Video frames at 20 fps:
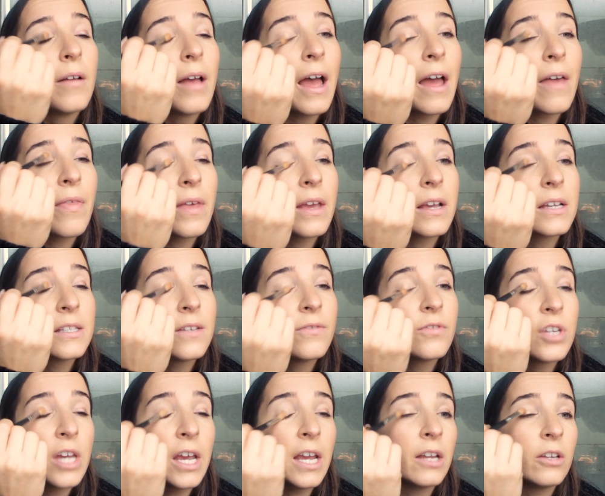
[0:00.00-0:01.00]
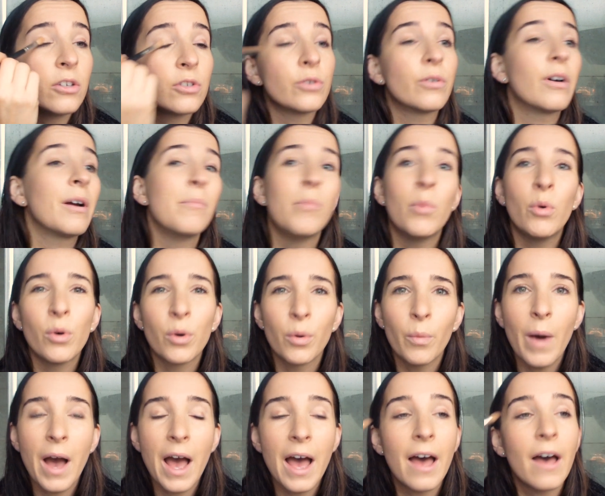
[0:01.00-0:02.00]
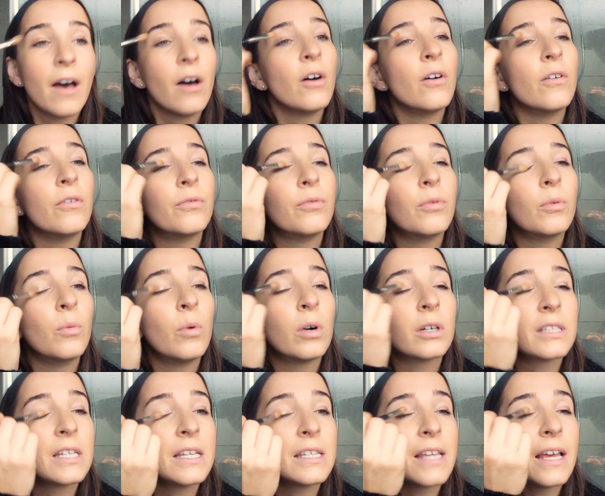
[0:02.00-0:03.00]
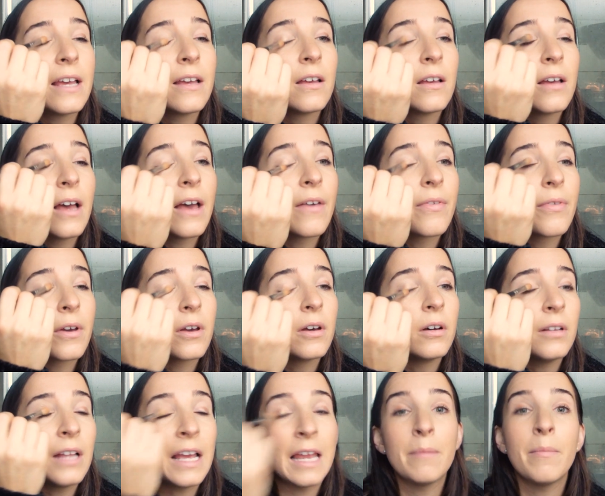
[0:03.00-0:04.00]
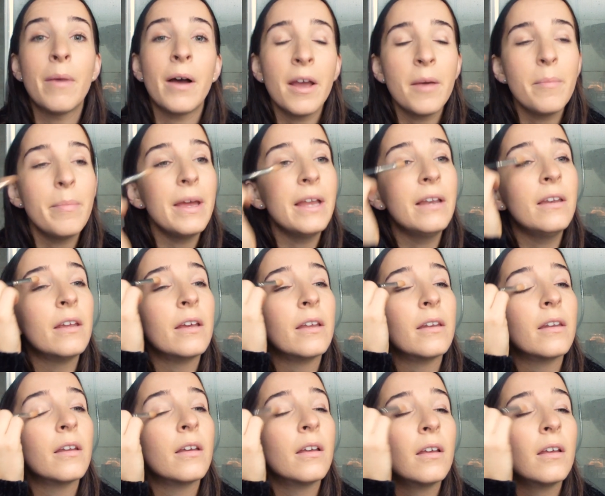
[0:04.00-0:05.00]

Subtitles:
ethics have changed, or I'm more aware of what is ethical, in my opinion.